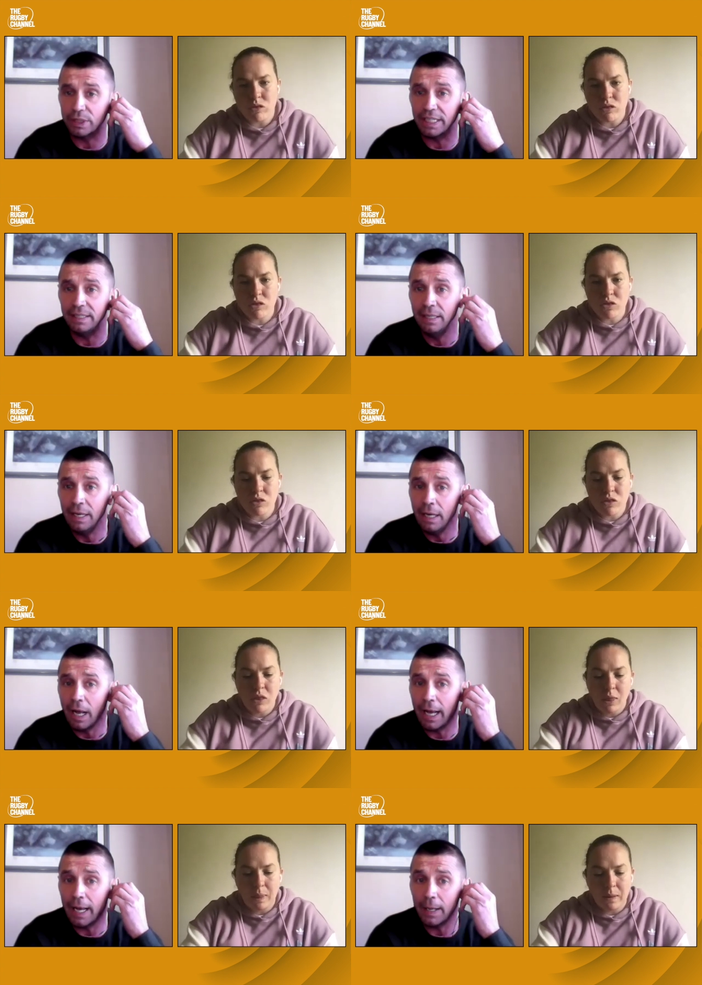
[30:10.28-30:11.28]
Speaker 1: in.
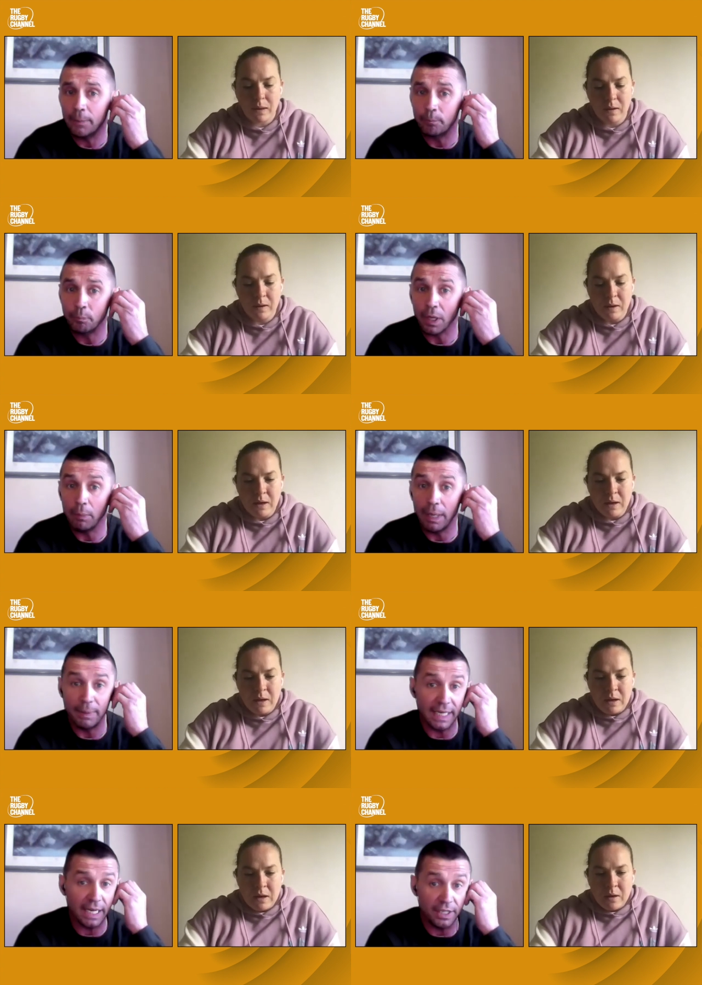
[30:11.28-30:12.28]
Um, Maybe
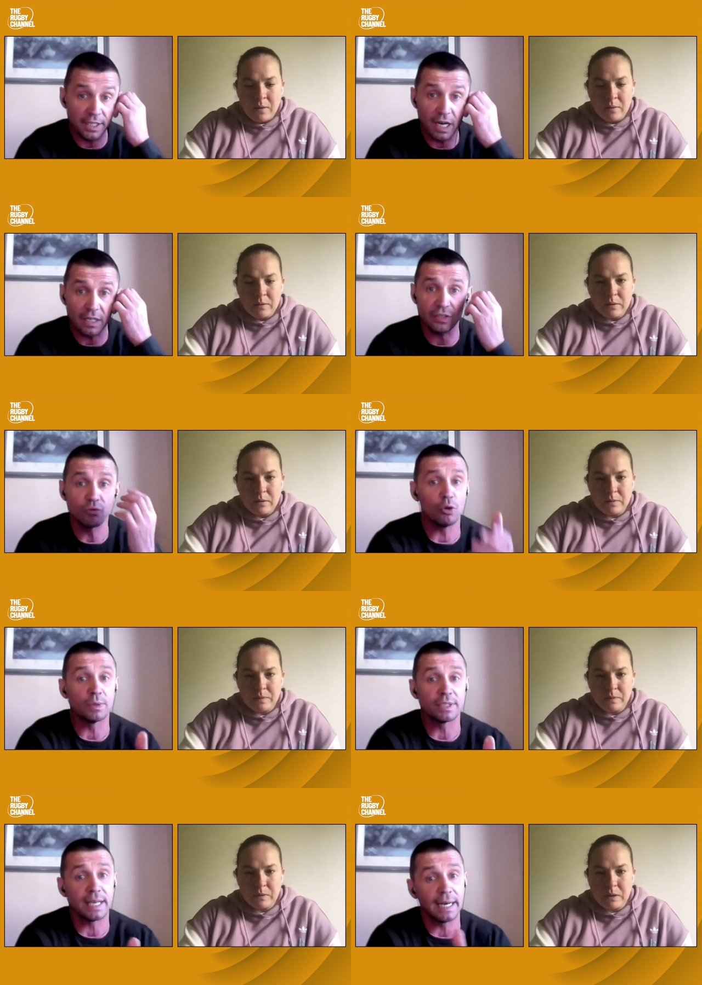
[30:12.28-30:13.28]
Kenny Knox and
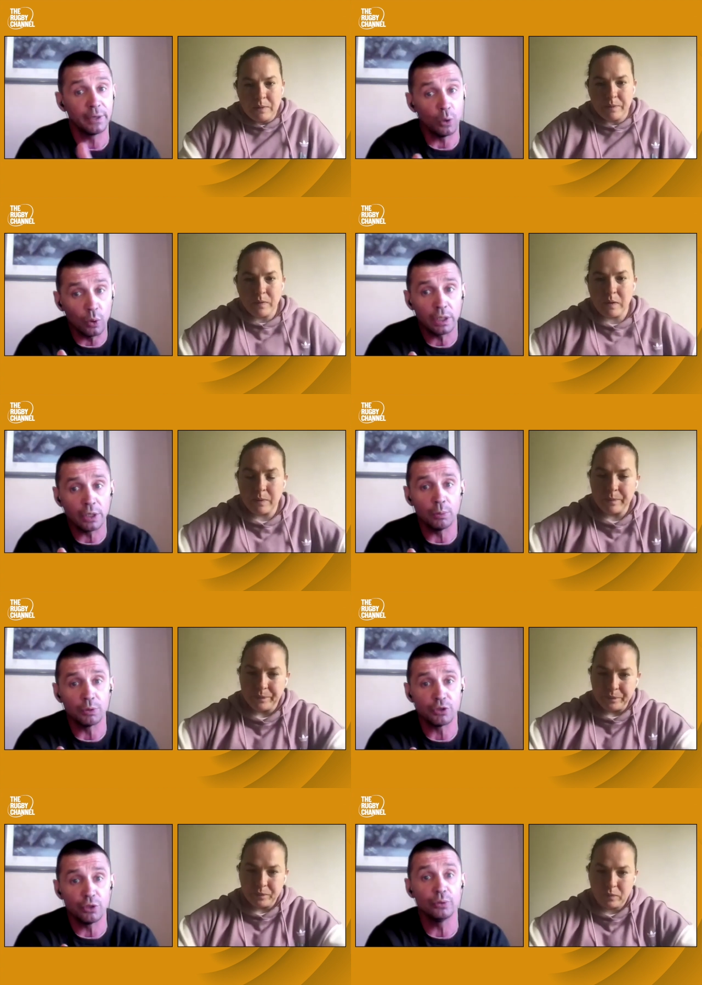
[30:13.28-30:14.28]
Roman Salanoa coming
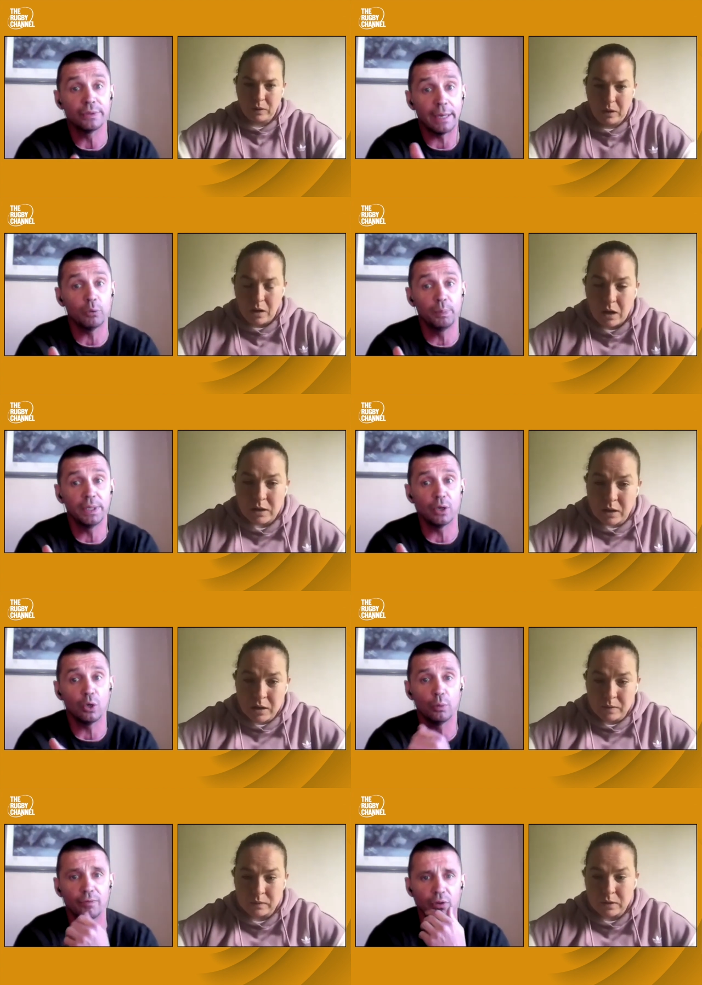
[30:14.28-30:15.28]
through. That would be the
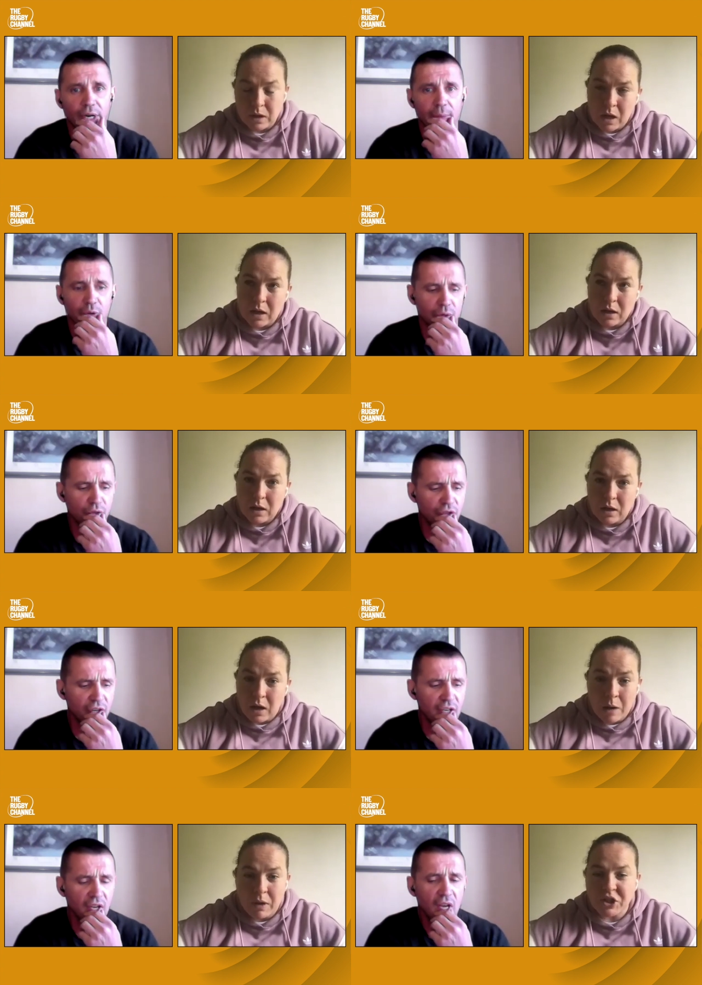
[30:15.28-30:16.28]
hope for Graham Rowntree.
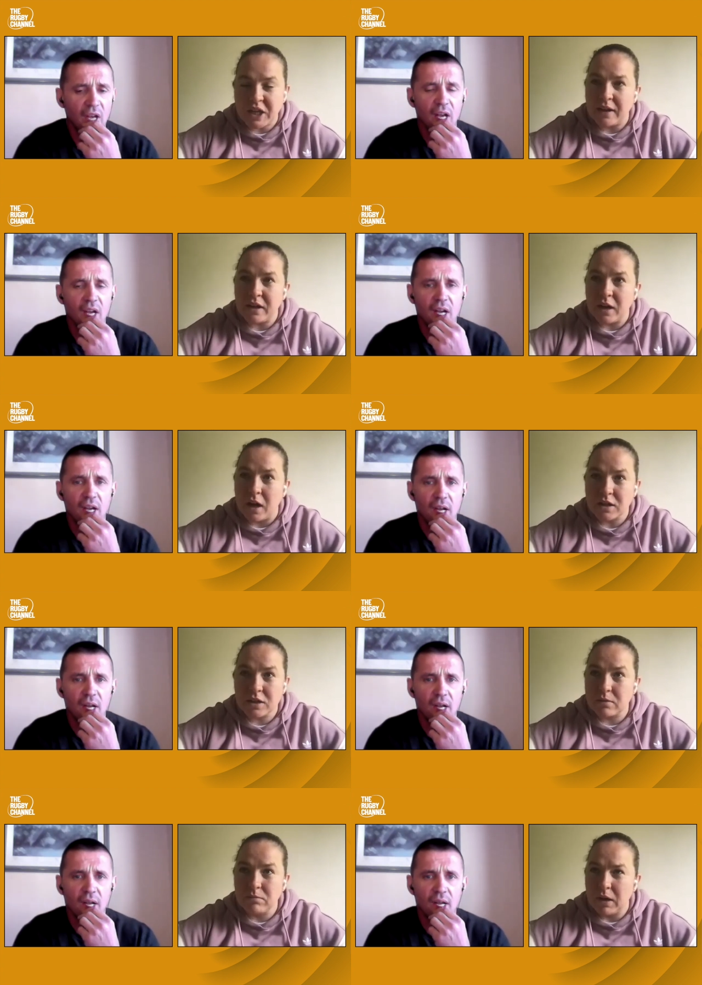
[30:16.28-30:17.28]
Speaker 2: I watched Kenny
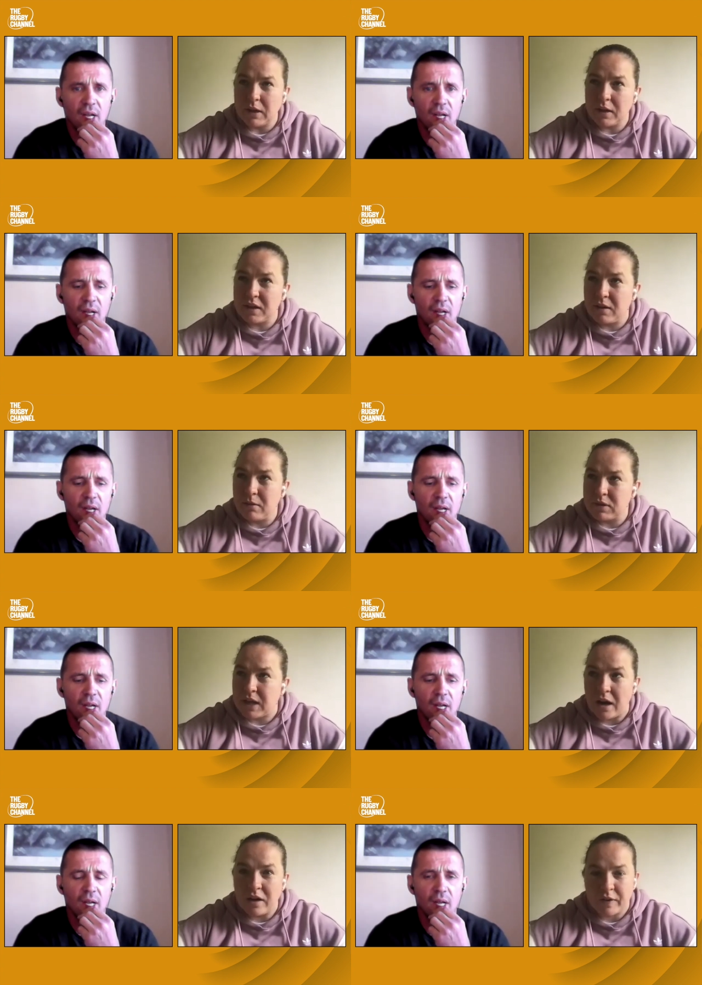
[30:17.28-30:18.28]
Knox, I think,
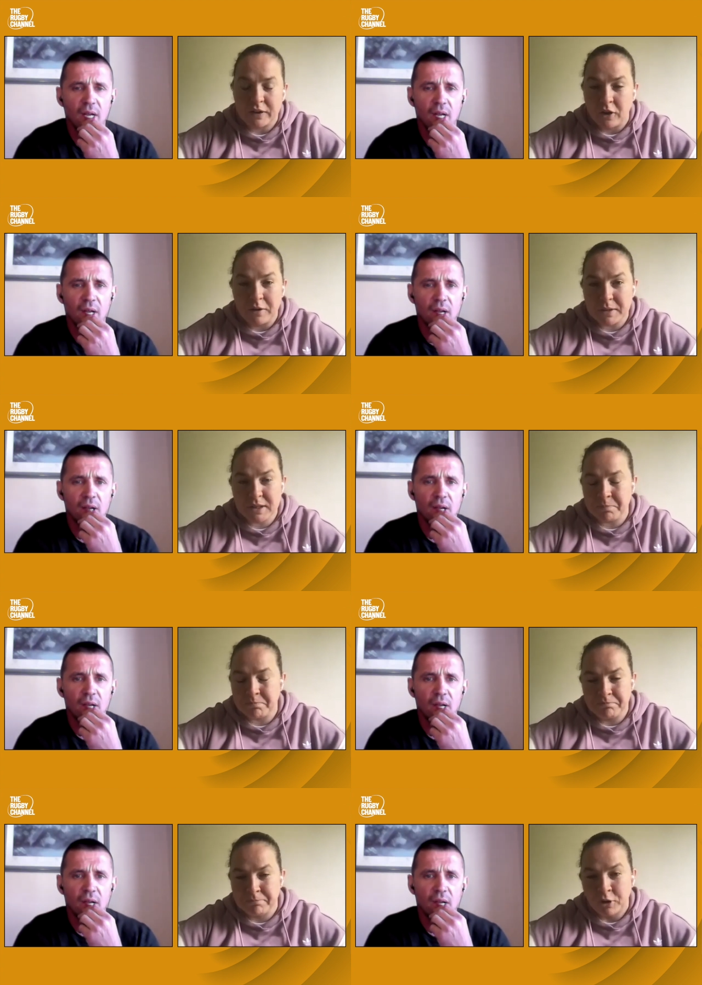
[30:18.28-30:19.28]
Cardiff. I thought he
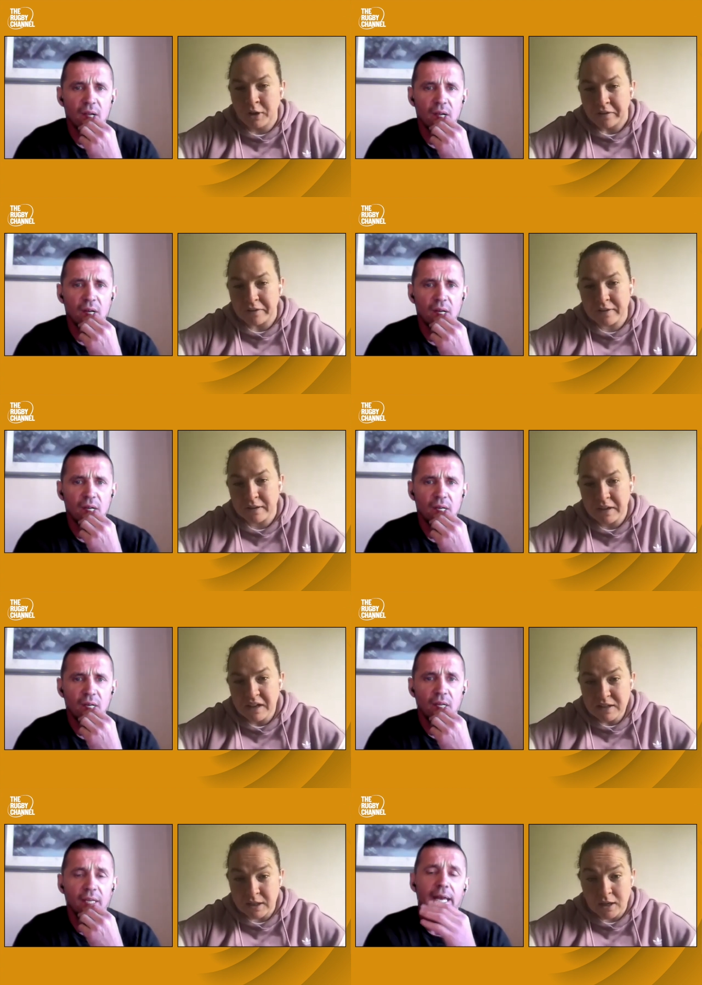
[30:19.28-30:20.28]
was brilliant.
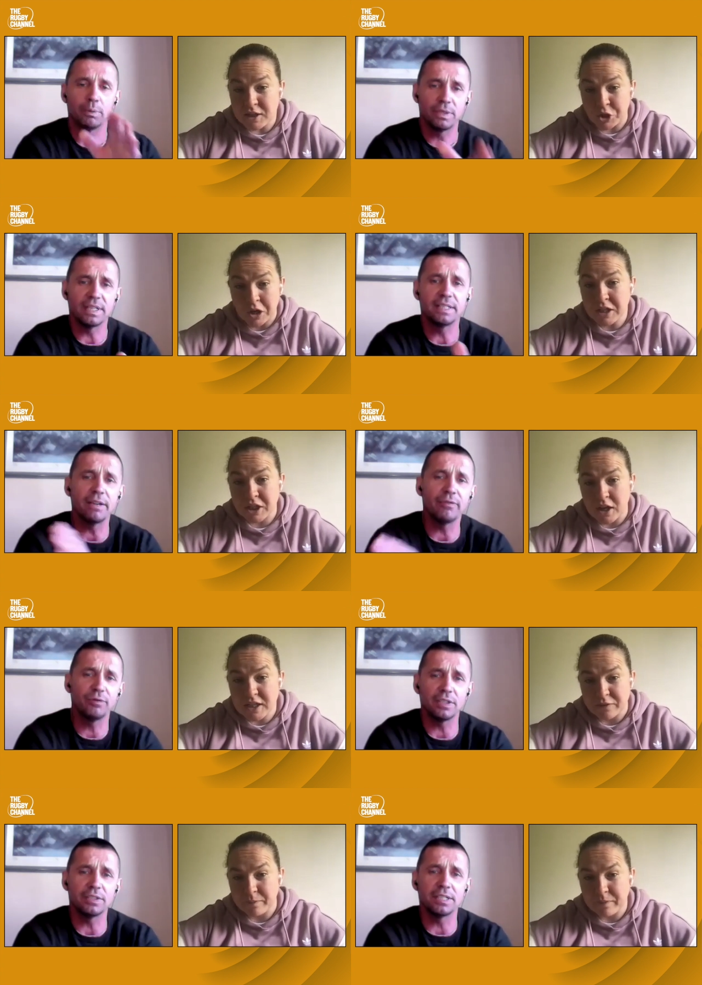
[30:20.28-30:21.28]
Size, yeah, sheer diff-
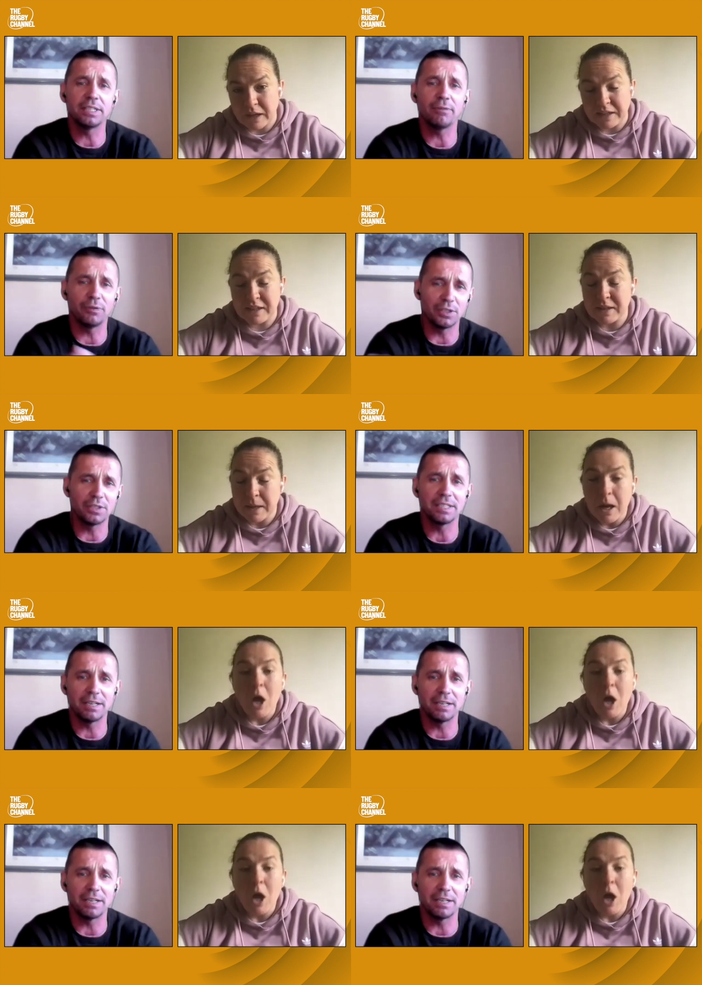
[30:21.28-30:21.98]
size. There's a, diff- there's a